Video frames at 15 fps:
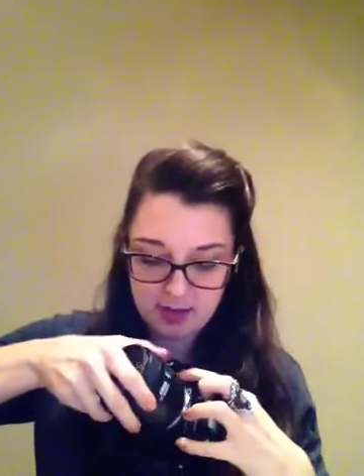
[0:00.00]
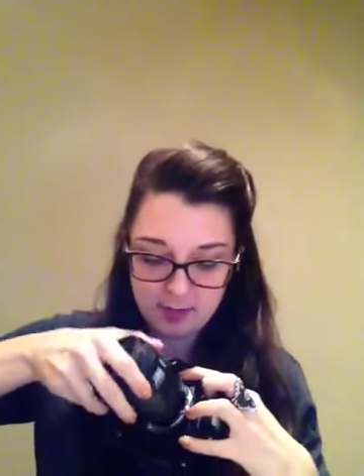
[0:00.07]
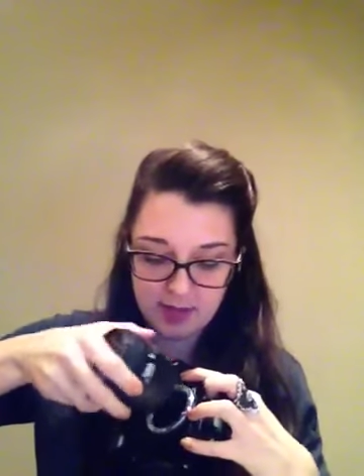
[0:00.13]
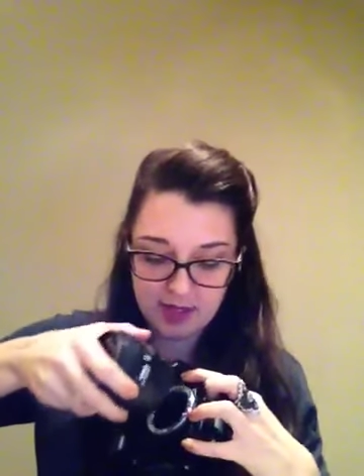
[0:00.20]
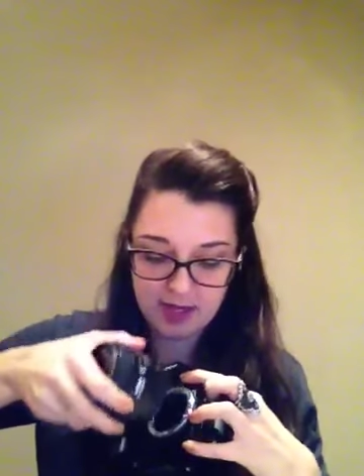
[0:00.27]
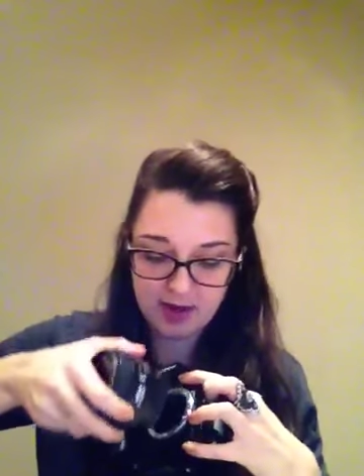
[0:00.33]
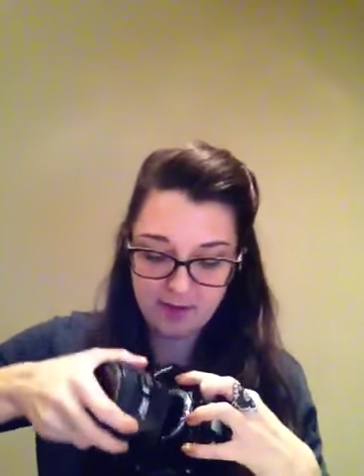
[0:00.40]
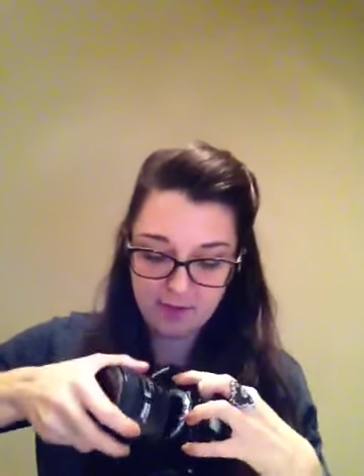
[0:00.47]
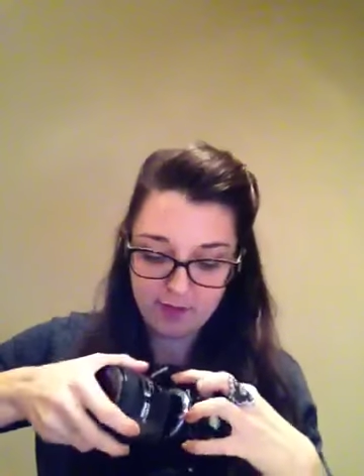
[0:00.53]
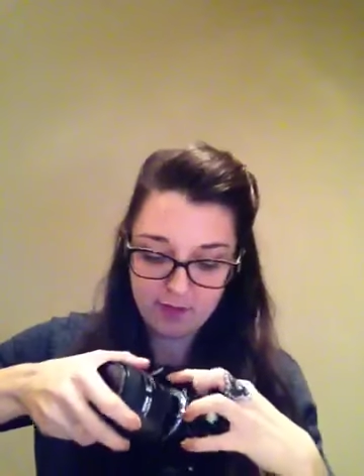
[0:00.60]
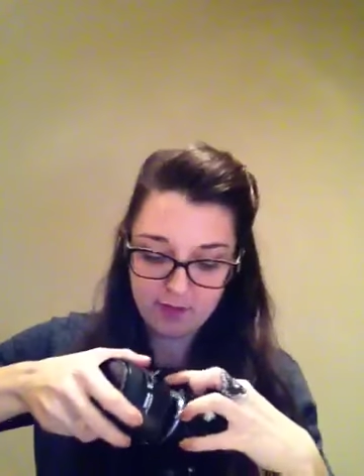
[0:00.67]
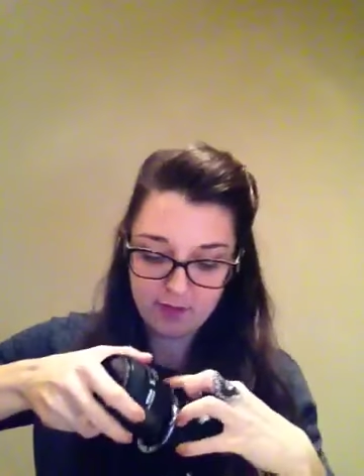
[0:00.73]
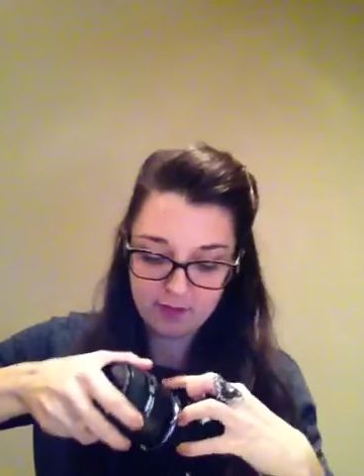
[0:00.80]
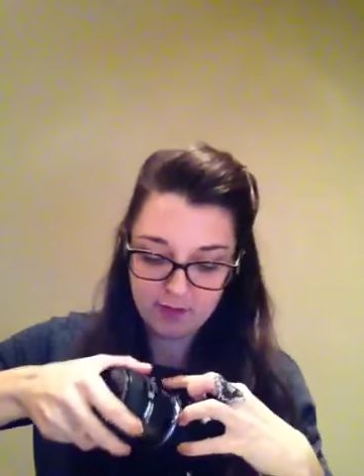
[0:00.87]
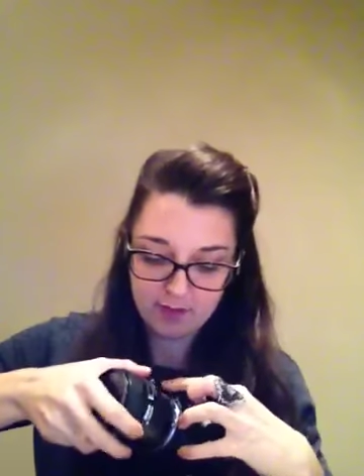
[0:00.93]
be
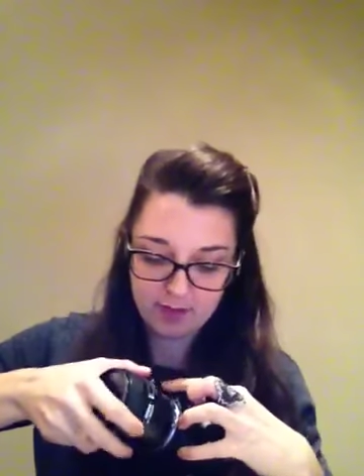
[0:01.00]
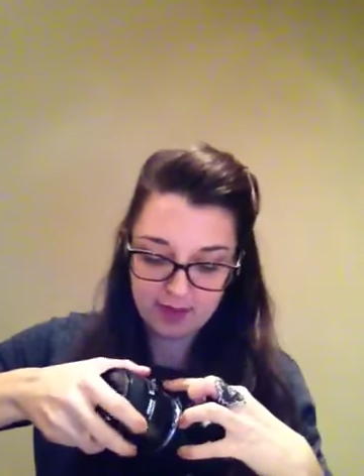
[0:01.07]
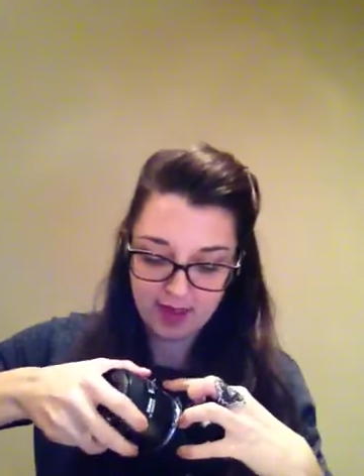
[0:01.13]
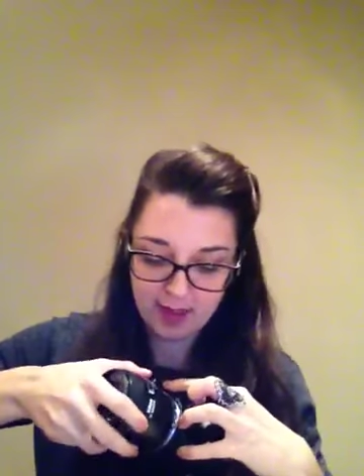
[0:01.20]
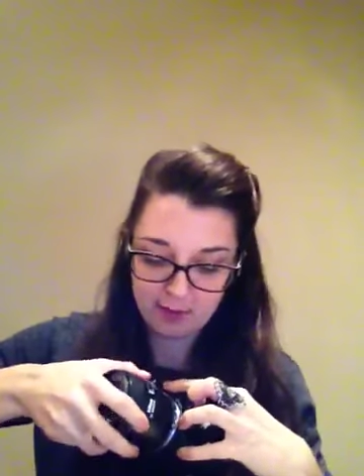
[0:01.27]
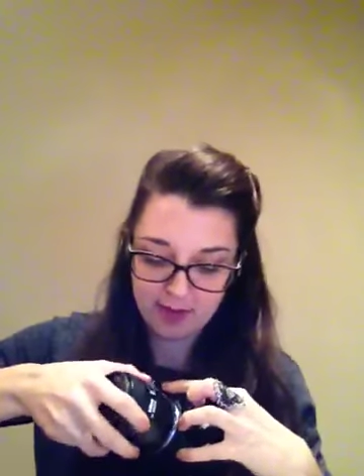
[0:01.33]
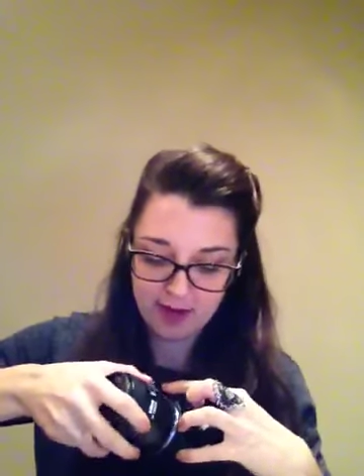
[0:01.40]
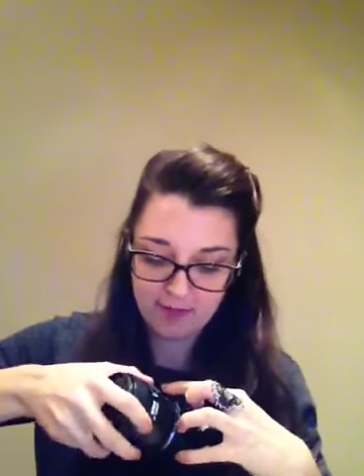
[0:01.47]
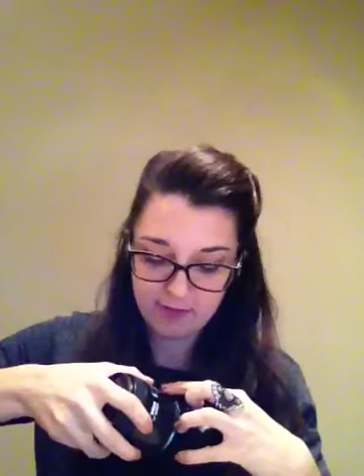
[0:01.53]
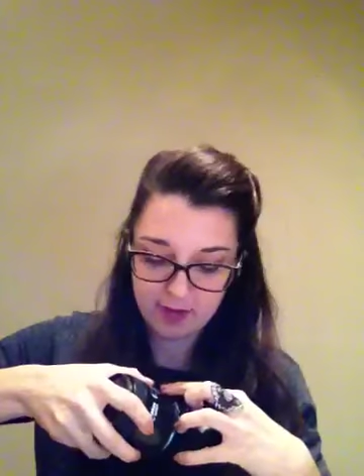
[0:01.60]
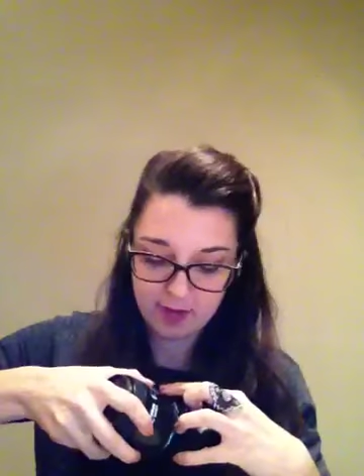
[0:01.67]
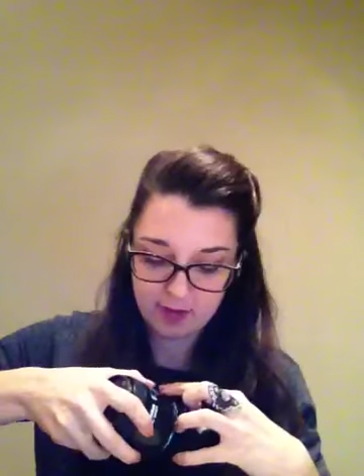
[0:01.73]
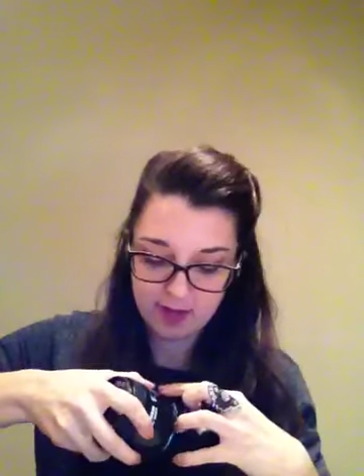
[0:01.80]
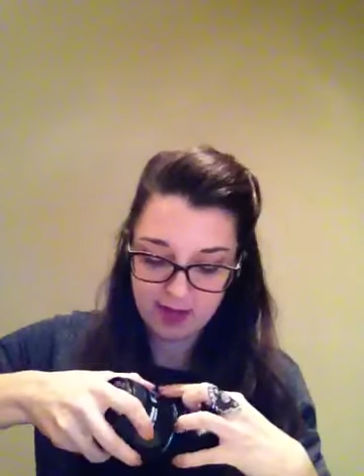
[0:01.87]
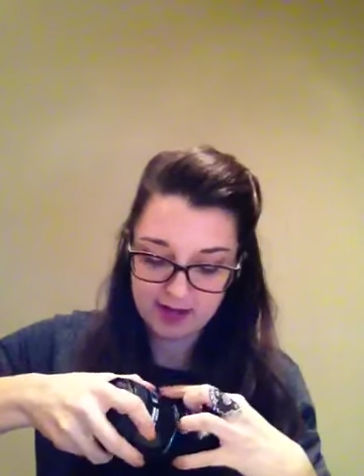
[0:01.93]
careful that whenever
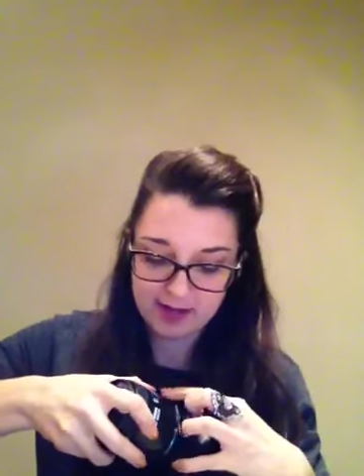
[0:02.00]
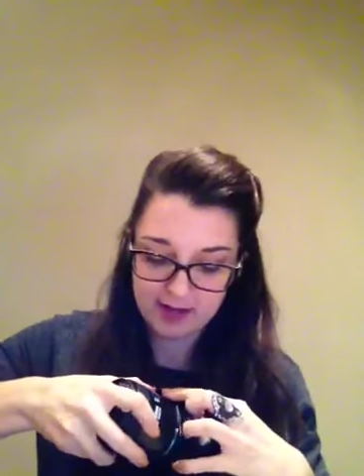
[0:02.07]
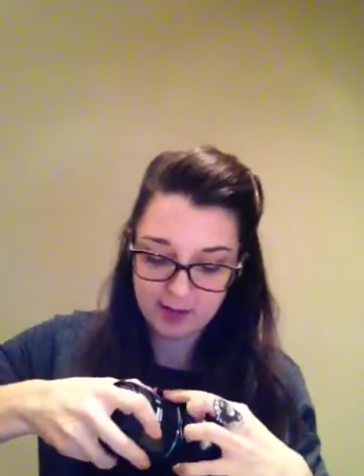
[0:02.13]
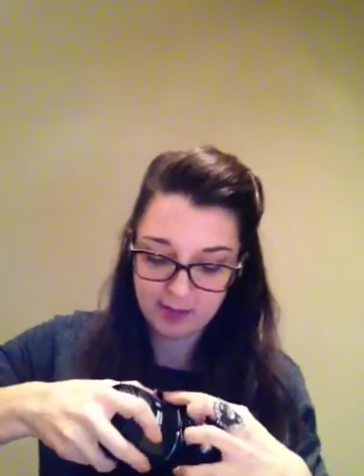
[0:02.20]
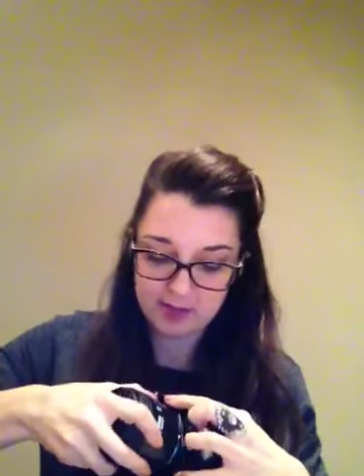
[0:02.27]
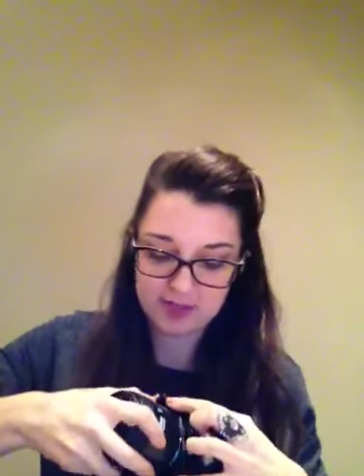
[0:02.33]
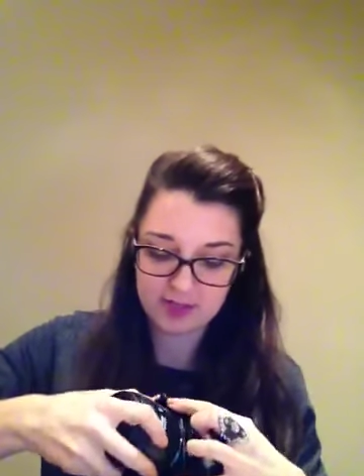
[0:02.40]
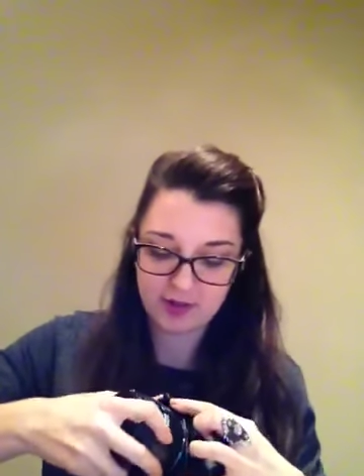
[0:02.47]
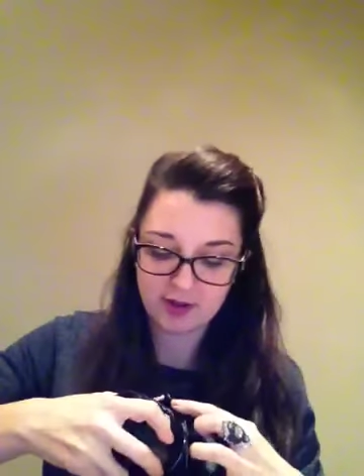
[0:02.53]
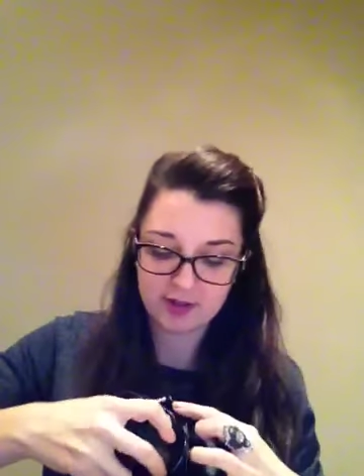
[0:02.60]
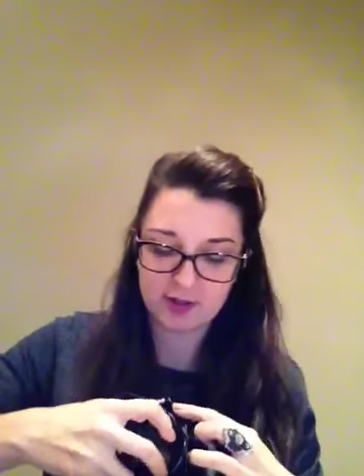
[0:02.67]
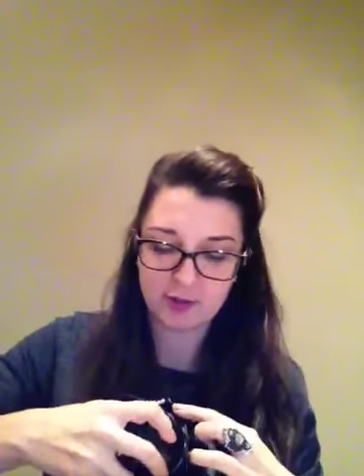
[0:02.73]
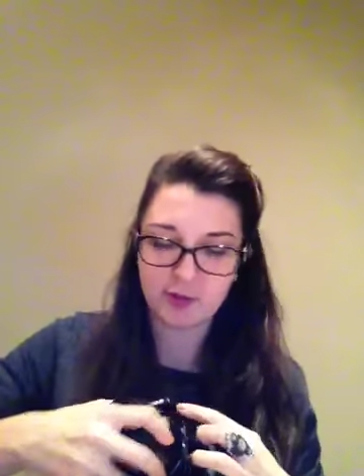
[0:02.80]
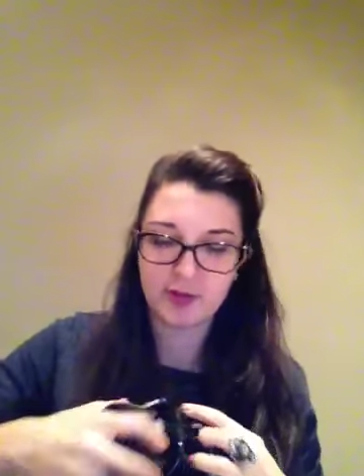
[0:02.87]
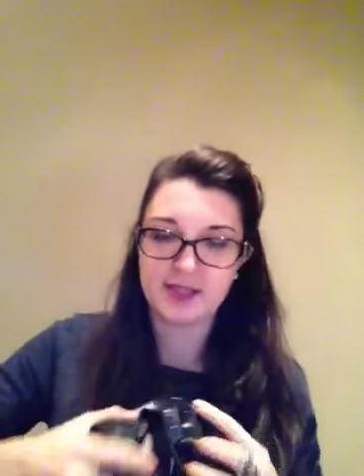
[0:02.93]
you line it up and start to
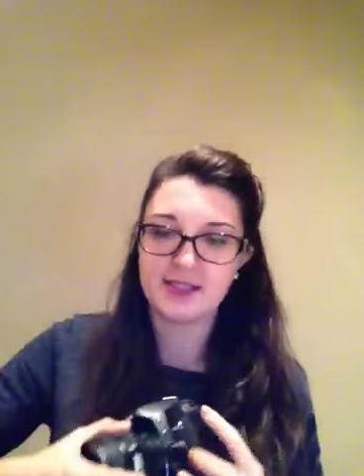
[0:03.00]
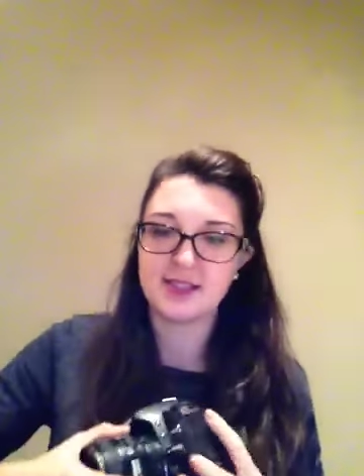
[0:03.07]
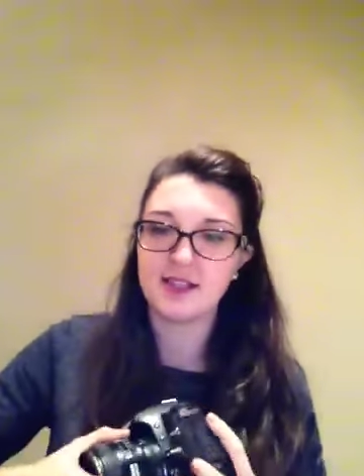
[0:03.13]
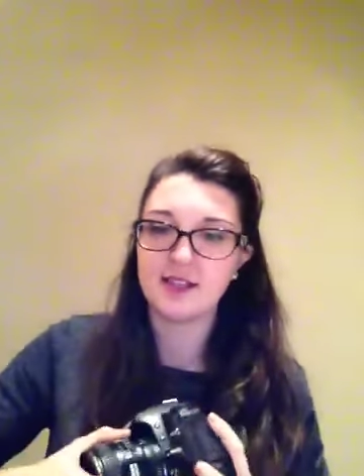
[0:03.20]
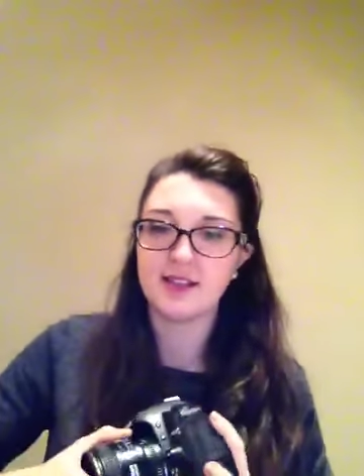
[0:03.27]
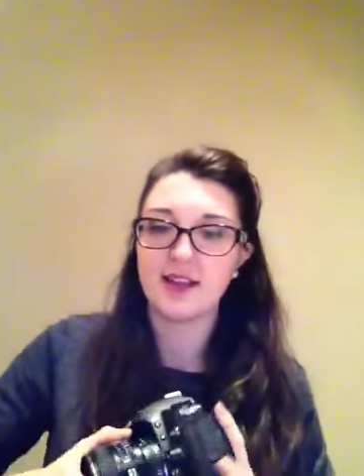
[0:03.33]
twist it,